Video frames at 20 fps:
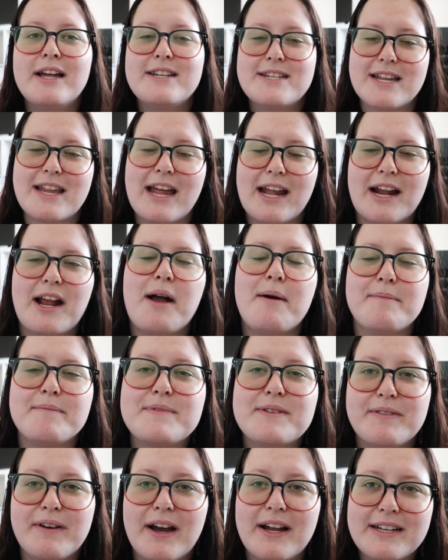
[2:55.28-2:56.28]
to then
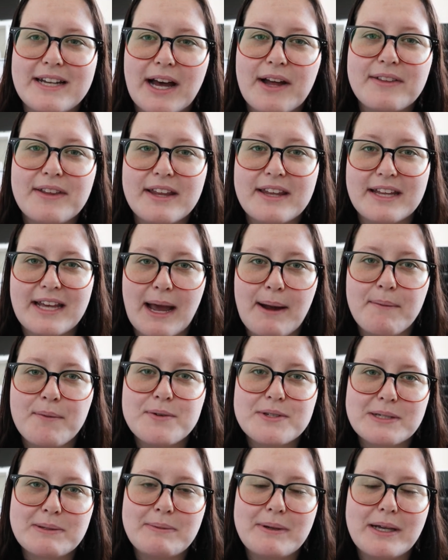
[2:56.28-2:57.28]
come to find out that the camera
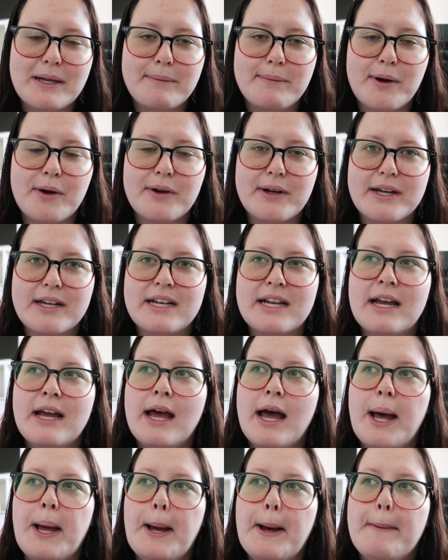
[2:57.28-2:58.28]
was completely broken.
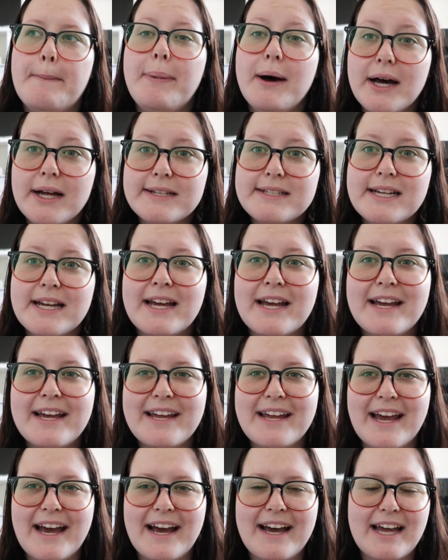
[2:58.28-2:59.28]
But
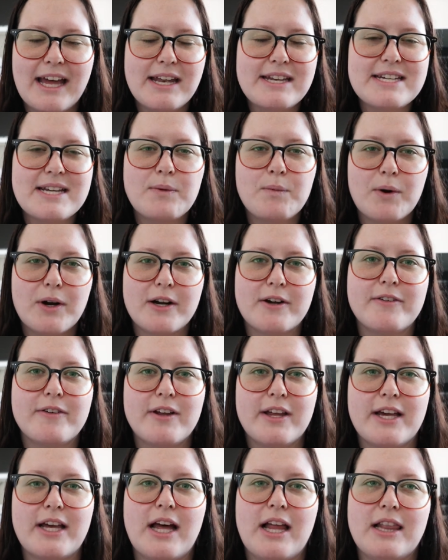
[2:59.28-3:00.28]
yeah, it did work
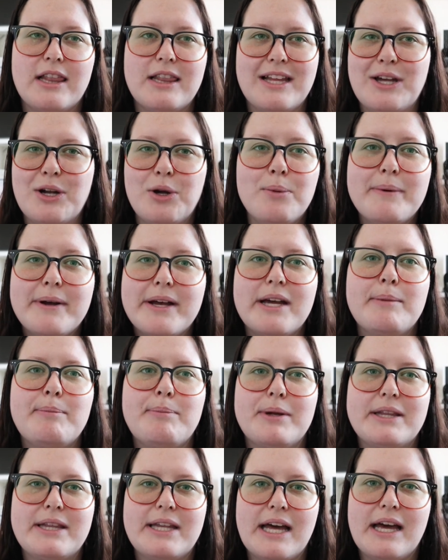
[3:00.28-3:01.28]
for like a little bit,
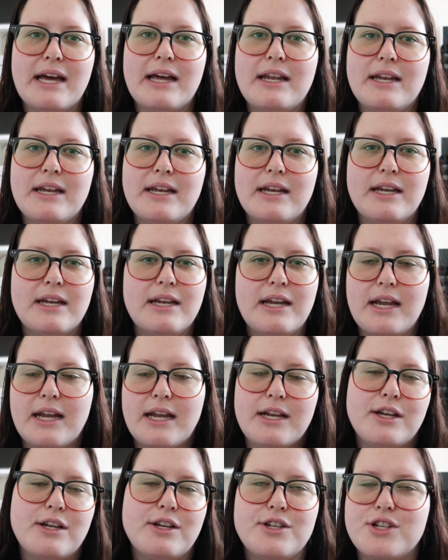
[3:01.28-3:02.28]
but then
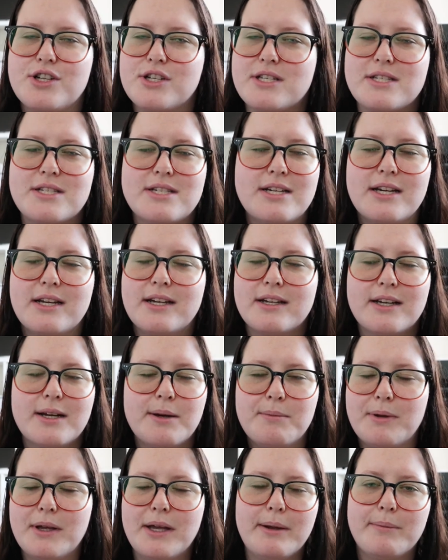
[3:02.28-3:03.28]
it just
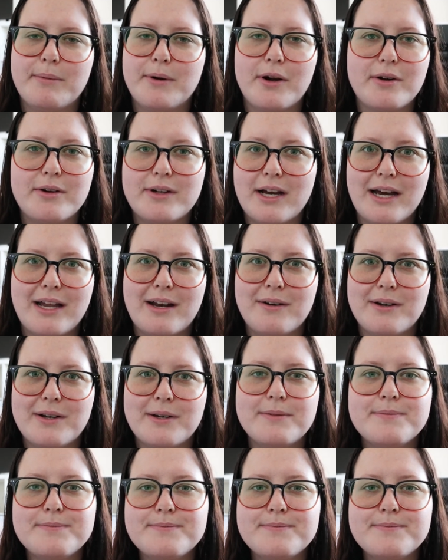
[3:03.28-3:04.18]
completely broke. I don't know.